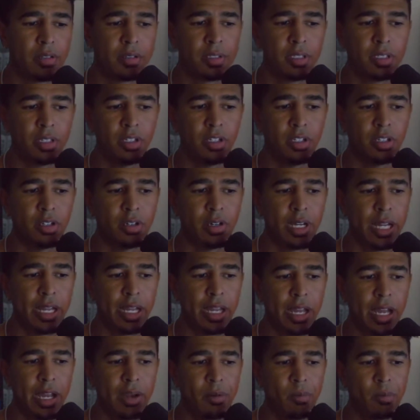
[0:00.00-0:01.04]
you know, I
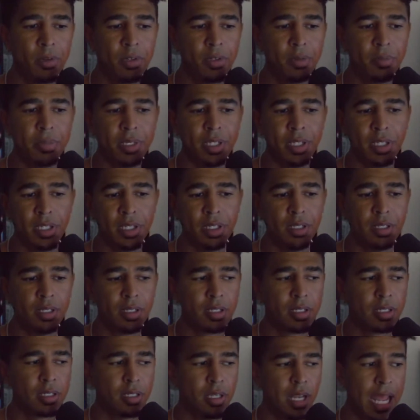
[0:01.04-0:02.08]
I will be
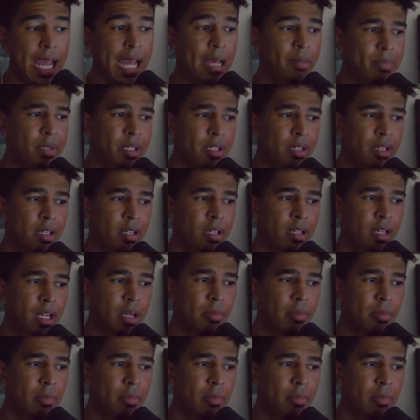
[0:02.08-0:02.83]
happier.